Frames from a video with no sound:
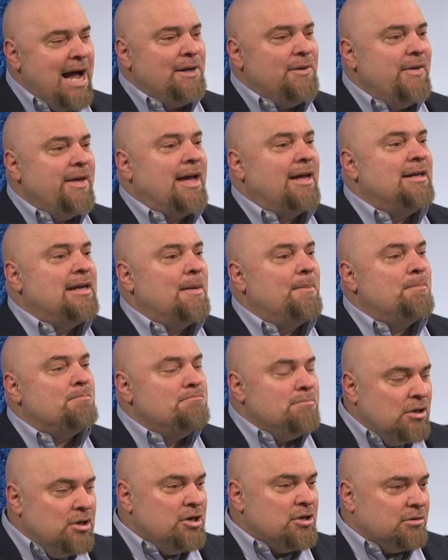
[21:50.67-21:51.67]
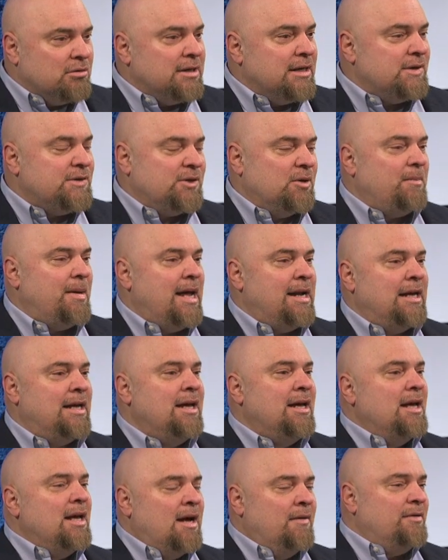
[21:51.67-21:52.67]
do they end up murdering so many
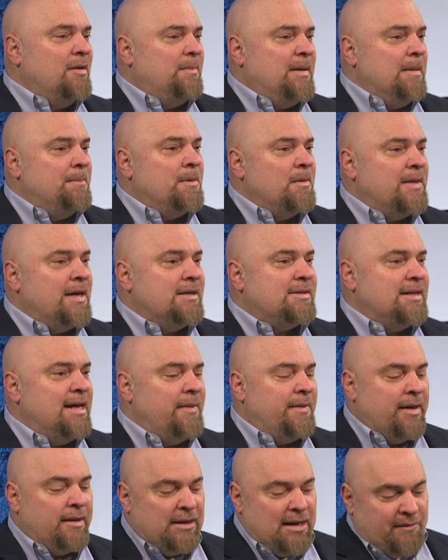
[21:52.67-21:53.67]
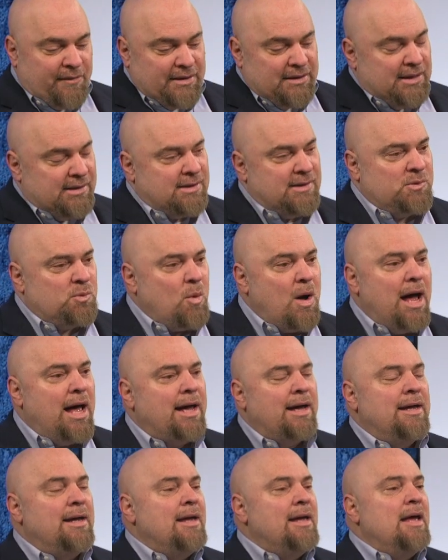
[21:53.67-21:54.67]
of the people they say they love? And this is
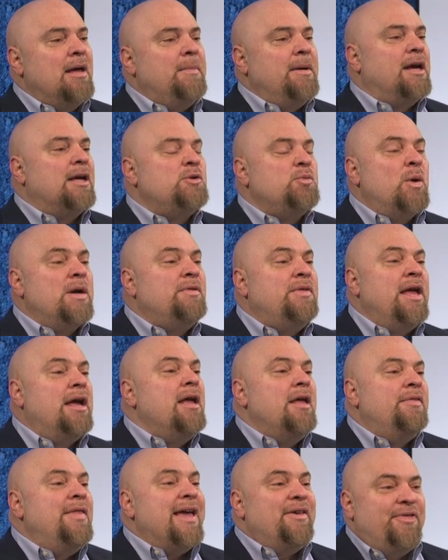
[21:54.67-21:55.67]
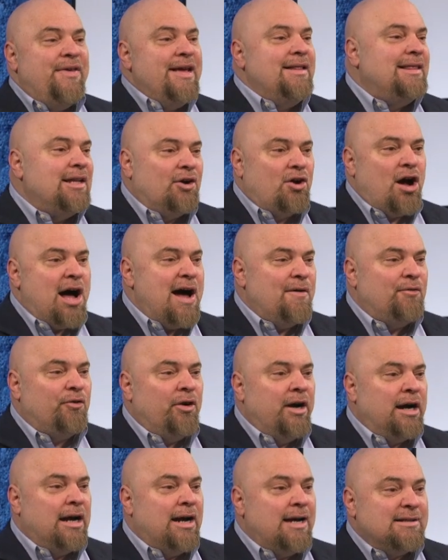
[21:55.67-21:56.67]
why. Because what they, they think they're
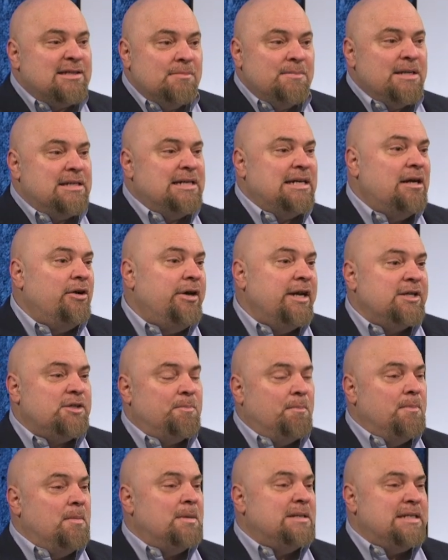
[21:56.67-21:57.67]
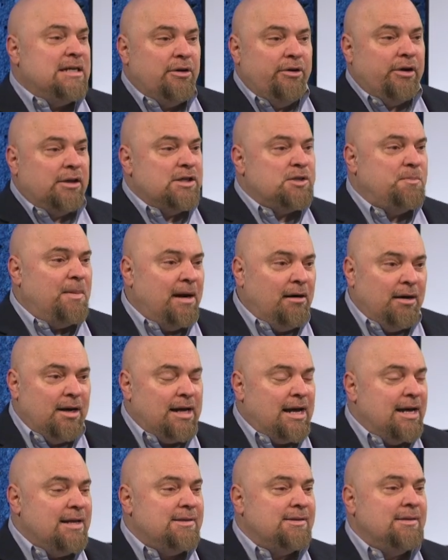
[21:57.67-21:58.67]
offering us a materialist, materialist
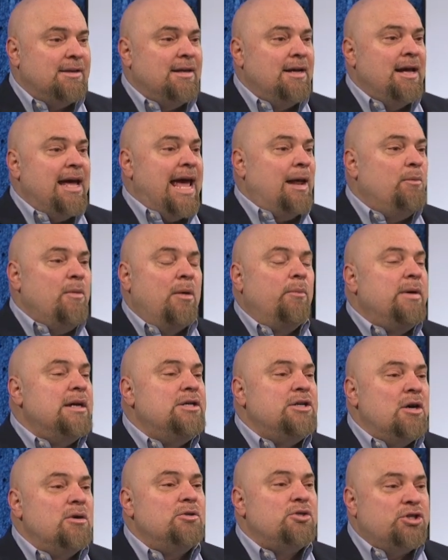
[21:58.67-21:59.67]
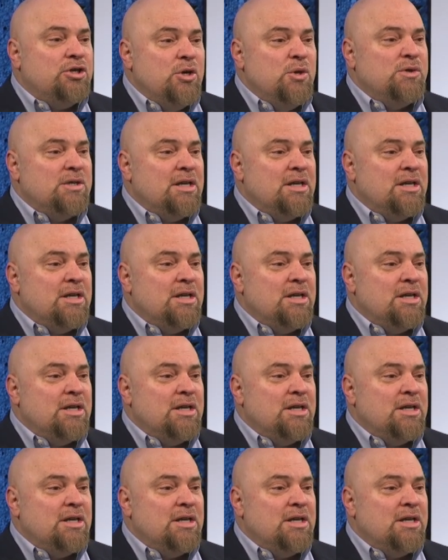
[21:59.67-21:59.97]
paradise. And when we don't choose